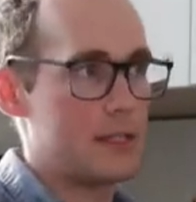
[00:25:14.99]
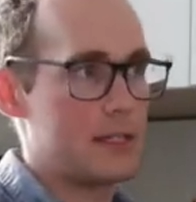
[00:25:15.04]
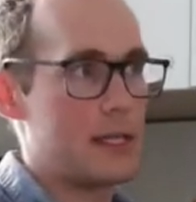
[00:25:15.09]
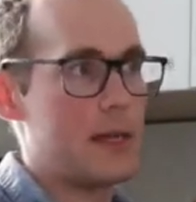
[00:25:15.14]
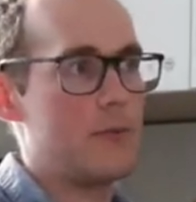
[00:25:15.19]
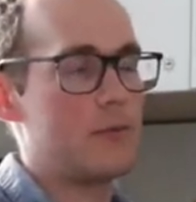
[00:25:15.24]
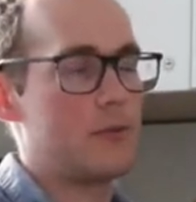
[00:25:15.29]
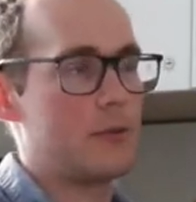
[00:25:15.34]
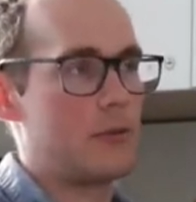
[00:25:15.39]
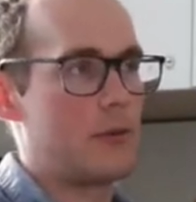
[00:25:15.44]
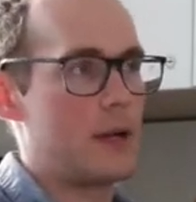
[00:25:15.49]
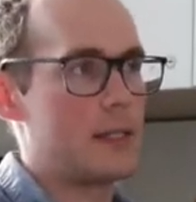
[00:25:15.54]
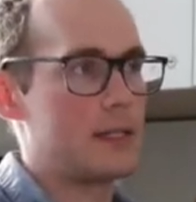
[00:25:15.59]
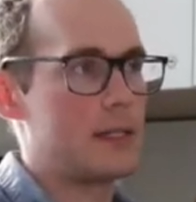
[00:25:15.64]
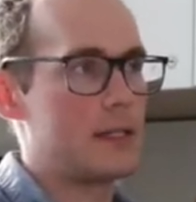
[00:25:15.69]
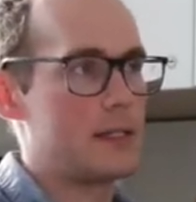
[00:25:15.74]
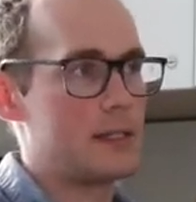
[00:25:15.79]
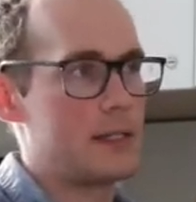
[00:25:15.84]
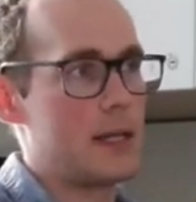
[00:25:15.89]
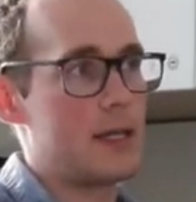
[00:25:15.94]
the same
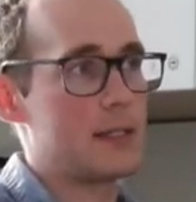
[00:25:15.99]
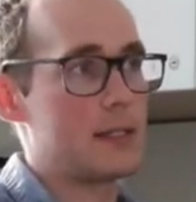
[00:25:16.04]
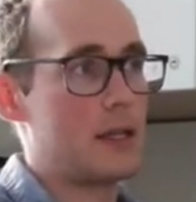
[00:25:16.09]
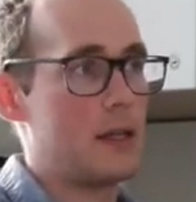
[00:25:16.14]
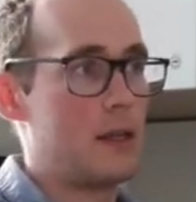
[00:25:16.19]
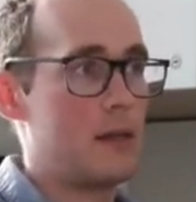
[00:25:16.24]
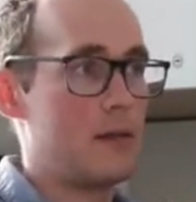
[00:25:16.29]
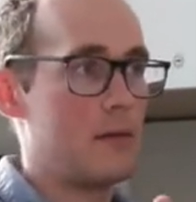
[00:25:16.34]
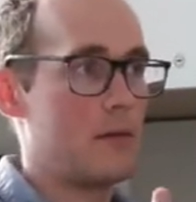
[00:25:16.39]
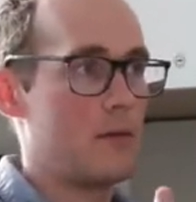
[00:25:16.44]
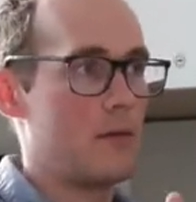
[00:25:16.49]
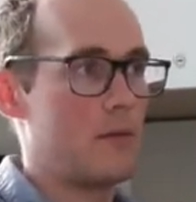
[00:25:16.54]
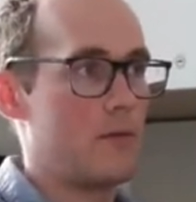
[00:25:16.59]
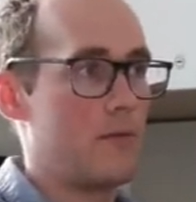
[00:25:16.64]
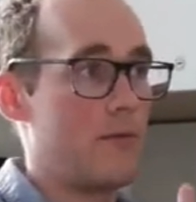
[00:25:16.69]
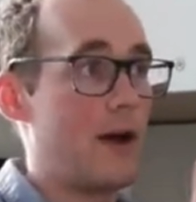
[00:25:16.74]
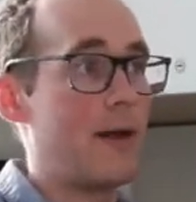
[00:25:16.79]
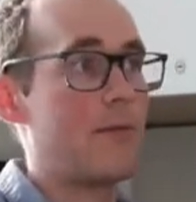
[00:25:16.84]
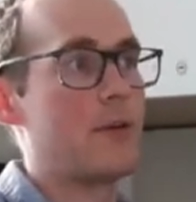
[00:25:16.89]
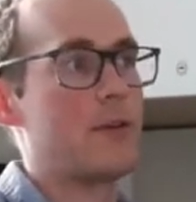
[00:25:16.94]
fluorescence as a
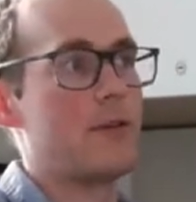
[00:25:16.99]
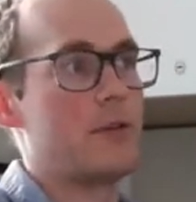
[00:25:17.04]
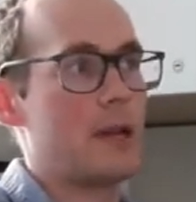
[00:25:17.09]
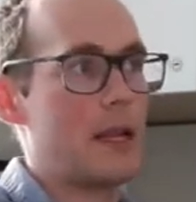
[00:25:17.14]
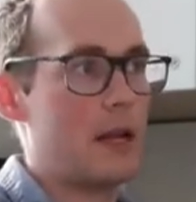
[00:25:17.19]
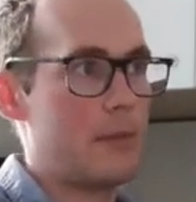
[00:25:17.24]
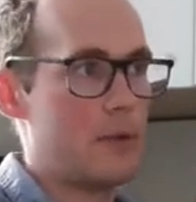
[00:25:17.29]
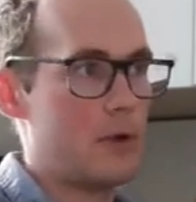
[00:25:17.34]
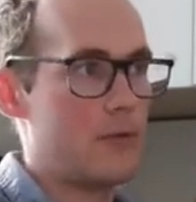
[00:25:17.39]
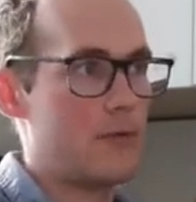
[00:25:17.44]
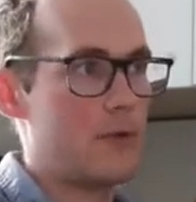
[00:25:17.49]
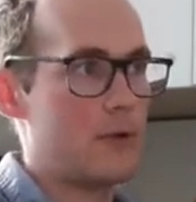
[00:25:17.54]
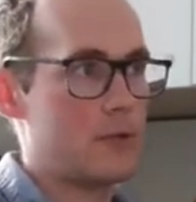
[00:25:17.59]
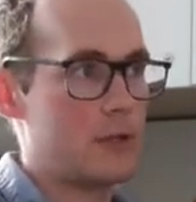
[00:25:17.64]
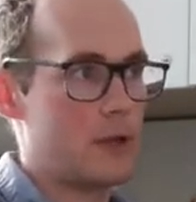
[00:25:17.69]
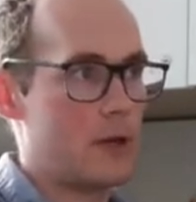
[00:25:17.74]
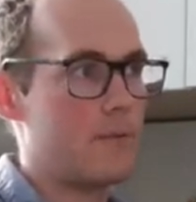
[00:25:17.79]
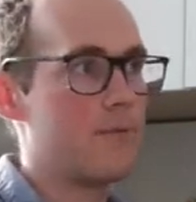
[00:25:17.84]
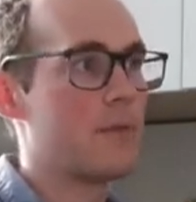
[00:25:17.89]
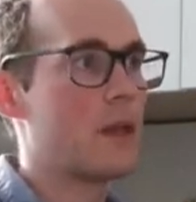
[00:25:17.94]
500 nanometer
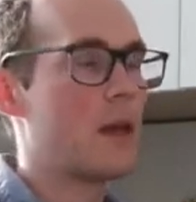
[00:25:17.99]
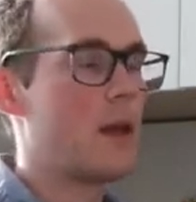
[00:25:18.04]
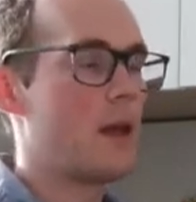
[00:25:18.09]
photon.